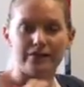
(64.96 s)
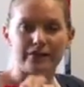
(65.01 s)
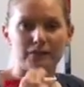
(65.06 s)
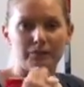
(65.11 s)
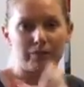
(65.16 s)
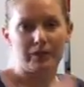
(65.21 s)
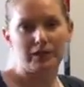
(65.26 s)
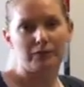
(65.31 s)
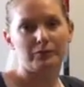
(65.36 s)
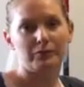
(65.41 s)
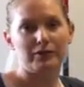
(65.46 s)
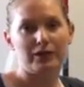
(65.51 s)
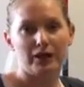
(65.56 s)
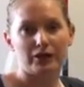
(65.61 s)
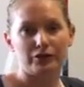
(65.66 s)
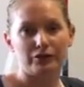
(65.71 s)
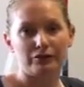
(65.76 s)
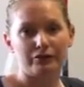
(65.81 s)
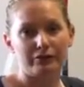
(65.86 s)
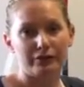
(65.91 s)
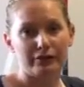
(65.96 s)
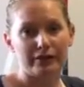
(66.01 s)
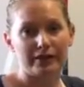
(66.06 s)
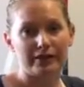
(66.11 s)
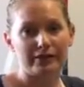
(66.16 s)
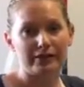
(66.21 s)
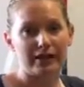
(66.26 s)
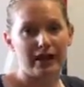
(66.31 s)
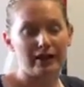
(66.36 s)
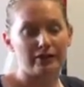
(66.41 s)
the speech production for
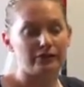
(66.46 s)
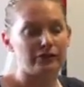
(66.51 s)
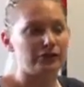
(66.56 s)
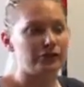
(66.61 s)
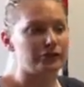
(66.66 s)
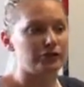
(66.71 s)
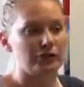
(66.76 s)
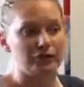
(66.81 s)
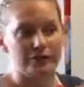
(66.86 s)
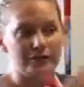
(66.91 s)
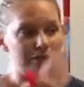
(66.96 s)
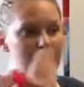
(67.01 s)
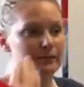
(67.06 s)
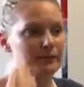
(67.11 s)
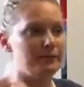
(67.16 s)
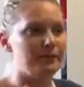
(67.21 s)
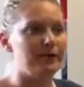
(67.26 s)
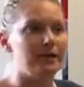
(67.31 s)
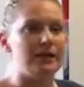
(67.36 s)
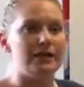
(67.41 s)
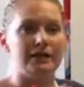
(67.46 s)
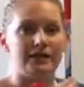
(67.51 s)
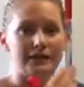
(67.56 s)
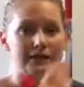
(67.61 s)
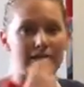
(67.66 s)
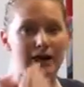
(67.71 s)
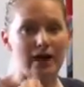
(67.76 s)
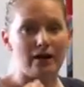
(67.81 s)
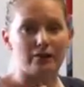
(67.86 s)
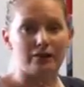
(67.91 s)
their sounds. So some
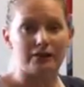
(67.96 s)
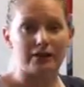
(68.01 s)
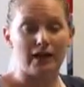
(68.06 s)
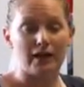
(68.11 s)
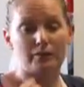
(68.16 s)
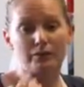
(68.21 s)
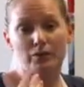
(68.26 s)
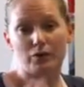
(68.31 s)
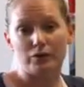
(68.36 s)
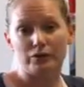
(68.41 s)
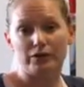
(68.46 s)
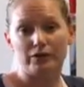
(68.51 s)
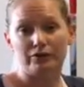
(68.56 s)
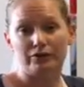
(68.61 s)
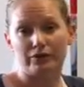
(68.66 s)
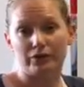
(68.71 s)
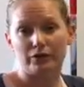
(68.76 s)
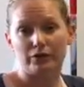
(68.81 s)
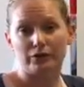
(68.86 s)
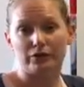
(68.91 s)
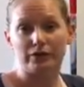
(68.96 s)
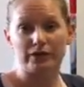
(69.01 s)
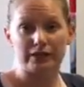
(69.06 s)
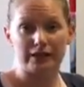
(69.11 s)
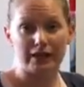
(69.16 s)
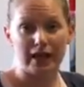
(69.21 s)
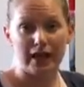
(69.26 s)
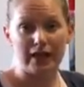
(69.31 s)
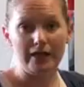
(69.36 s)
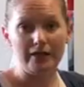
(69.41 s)
sounds are more difficult to
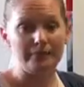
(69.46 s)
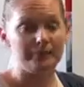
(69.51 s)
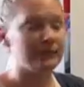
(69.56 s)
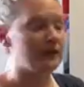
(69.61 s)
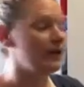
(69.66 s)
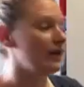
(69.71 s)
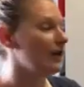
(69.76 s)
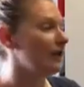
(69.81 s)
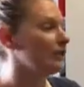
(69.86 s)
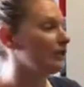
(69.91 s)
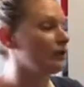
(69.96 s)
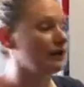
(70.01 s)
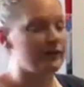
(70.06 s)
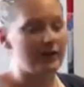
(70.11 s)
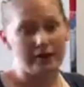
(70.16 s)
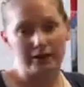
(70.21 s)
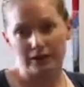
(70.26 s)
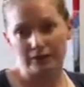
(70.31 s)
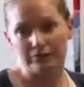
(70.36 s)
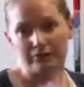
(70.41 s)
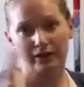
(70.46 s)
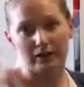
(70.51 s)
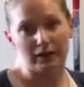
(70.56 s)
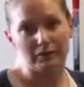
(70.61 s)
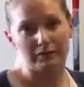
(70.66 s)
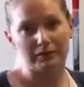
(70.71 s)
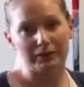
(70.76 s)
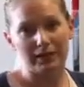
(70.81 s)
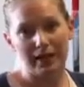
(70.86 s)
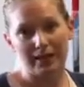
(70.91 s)
say, so they
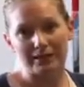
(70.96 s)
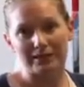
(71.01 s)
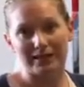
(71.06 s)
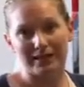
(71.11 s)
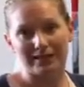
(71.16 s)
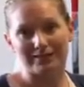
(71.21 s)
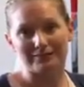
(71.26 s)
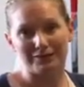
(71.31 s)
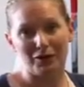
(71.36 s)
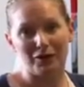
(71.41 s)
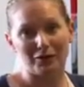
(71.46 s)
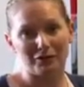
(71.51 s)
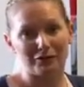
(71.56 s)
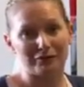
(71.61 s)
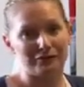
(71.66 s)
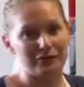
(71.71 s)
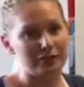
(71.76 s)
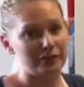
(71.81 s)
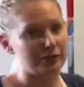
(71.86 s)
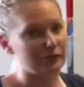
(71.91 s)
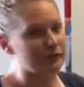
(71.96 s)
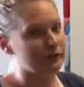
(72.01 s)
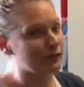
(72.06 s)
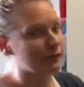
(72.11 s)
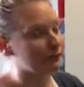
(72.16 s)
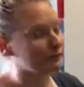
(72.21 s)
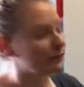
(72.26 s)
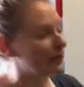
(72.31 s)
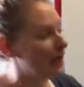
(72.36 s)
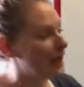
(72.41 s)
develop later on for
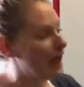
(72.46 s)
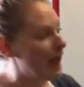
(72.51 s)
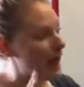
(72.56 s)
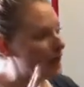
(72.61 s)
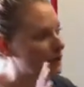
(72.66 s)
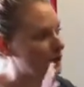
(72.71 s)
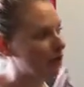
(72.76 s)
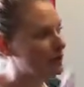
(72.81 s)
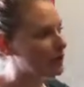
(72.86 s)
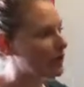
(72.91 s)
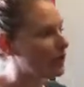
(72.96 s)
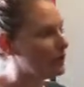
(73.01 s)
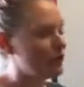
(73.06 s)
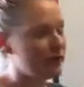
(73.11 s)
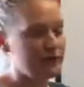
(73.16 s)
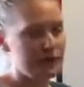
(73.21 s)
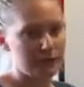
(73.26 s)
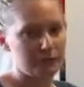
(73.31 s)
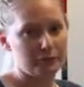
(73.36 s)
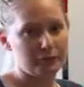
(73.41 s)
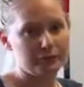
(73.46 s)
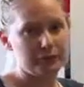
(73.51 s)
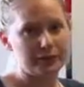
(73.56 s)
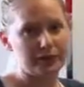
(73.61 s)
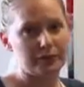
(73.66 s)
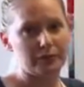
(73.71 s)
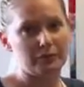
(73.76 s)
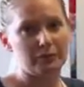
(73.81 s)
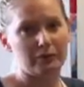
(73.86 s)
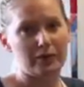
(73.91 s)
children. And we know that there's
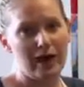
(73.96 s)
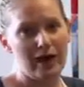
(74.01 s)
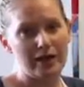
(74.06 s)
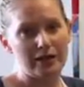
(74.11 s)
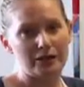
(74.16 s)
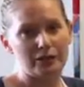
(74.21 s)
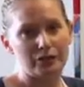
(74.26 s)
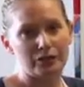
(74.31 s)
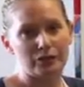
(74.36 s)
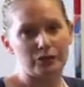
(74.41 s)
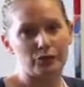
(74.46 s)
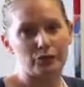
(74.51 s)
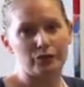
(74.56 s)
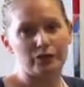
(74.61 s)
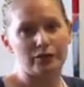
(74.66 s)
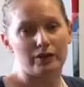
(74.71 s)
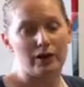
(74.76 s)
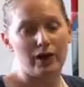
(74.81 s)
predictable ages